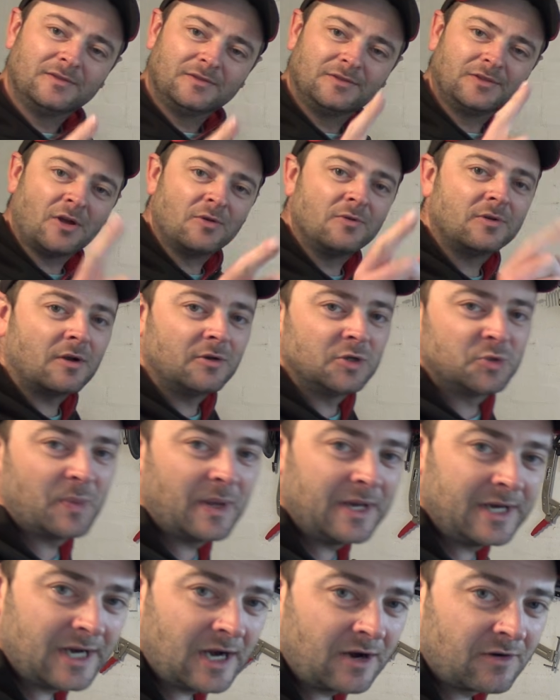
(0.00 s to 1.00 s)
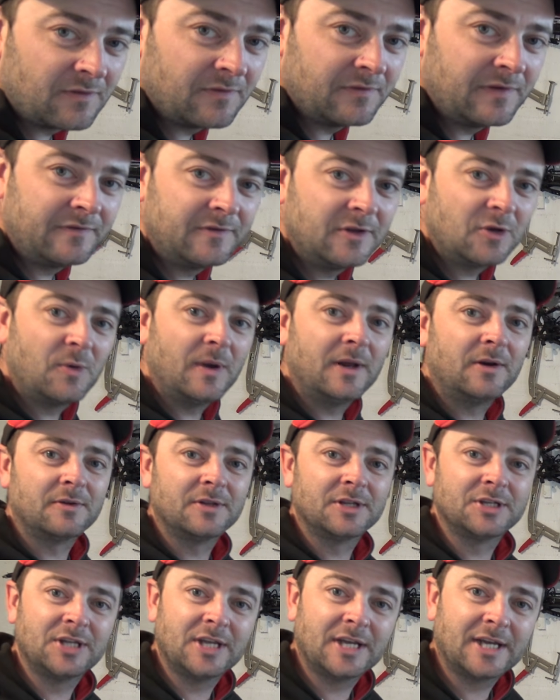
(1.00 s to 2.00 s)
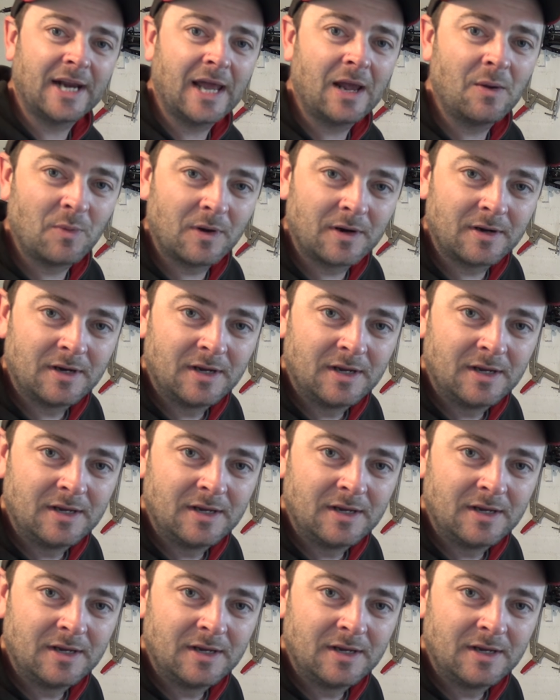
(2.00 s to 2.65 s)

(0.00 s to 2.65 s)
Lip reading: don't go spending 150 quid on the second hand one.